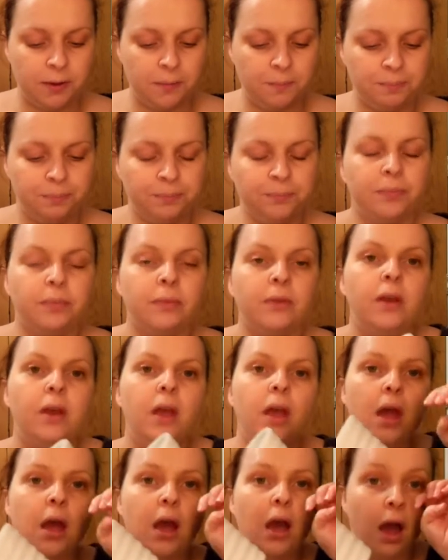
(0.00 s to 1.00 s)
I
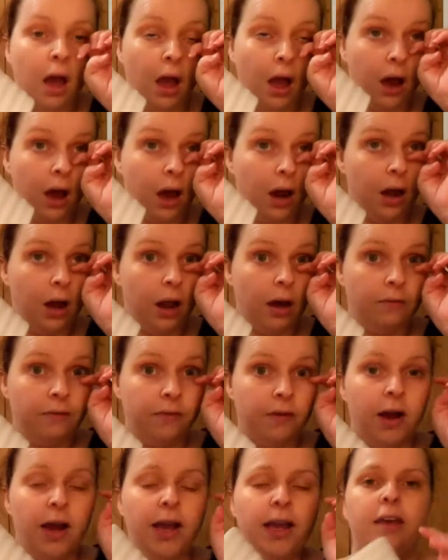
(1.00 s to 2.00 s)

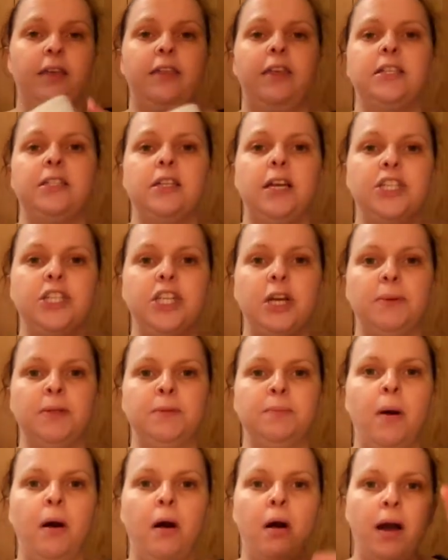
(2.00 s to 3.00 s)
love like things like
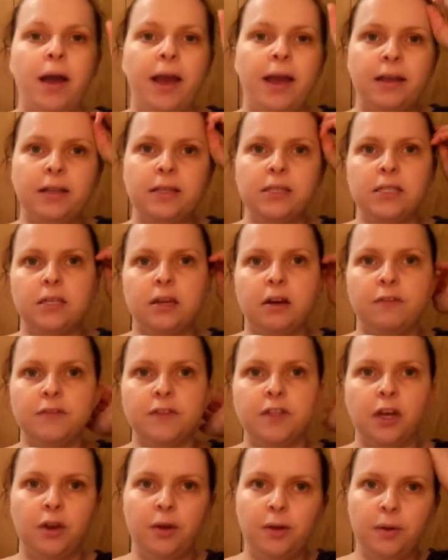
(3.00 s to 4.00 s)
shepherd's pie and stuff.
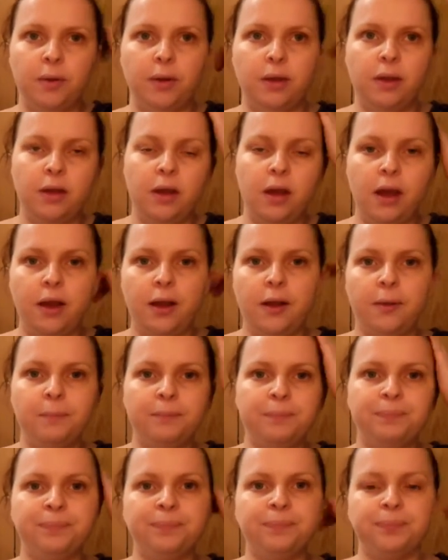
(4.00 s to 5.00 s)
So
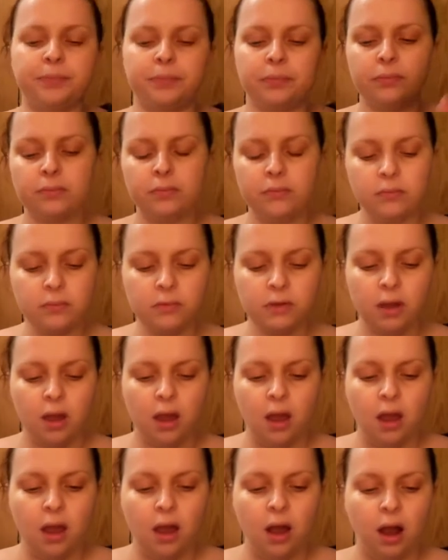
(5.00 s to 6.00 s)
I
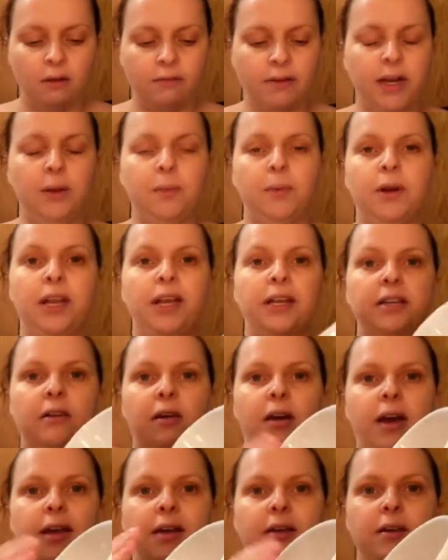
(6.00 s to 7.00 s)
really wanted
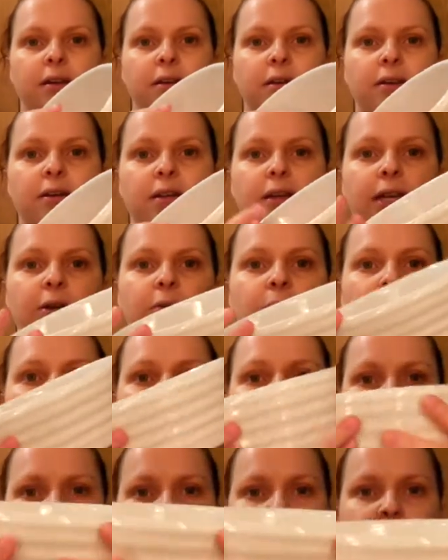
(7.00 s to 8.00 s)
like little
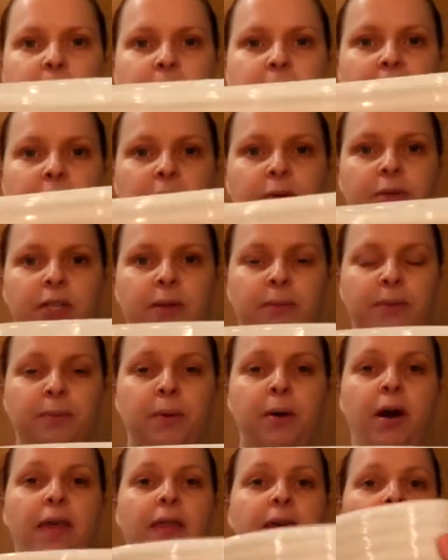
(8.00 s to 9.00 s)
dishes to make little shepherd's
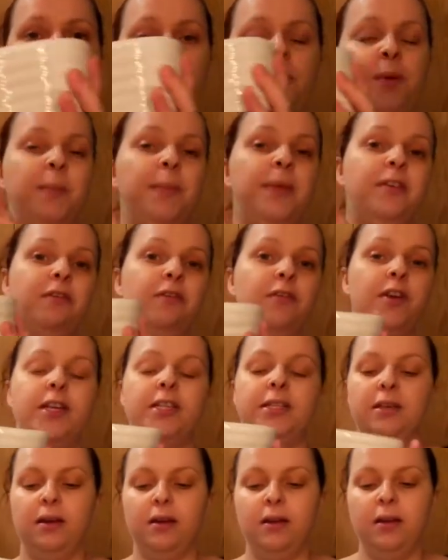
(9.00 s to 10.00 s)
pie, then I could put them in the
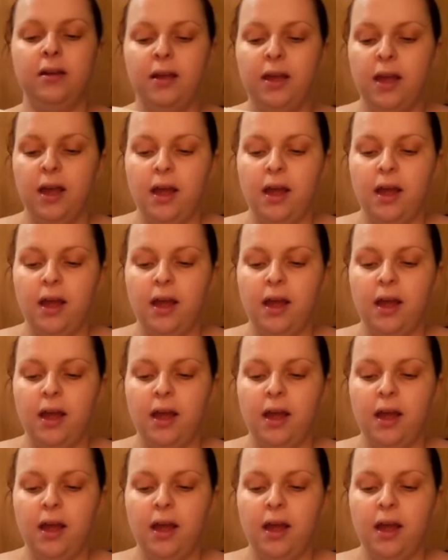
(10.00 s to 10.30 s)
freezer.